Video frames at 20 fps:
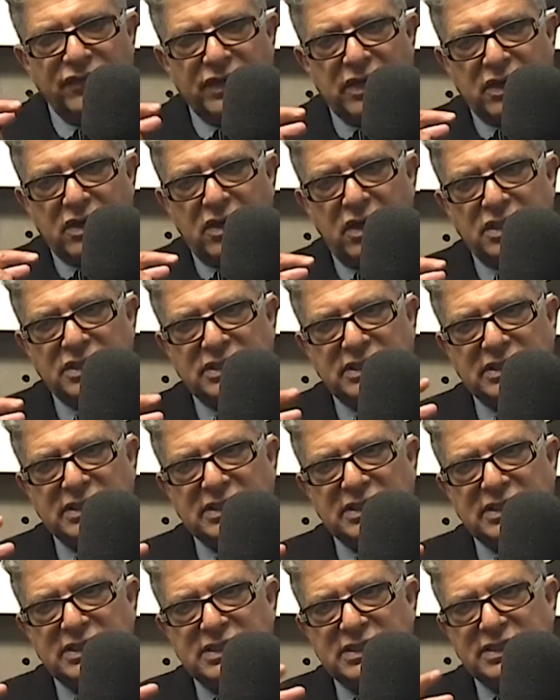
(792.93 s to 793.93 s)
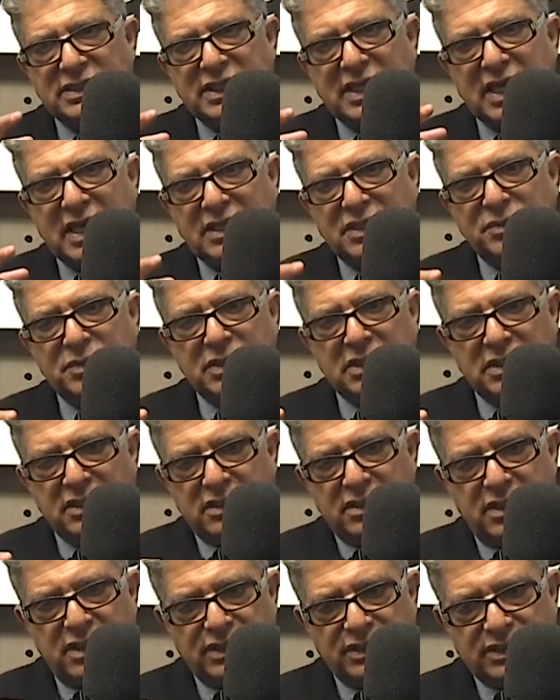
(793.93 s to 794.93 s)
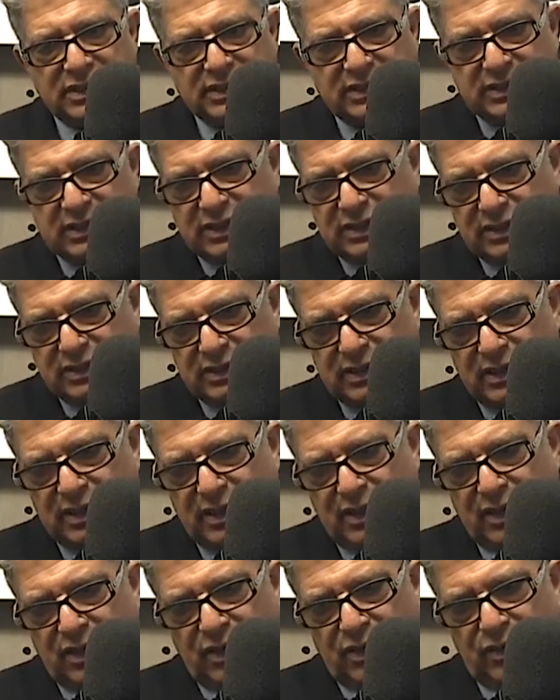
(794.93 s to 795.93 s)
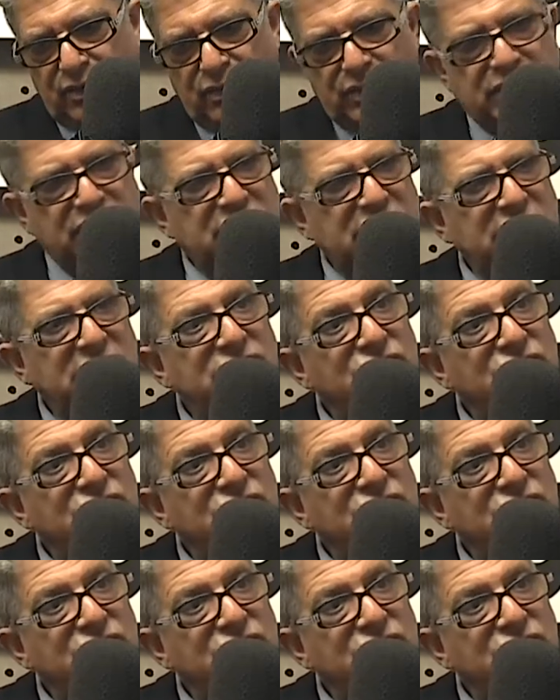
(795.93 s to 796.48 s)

your consciousness in the animal consciousness which is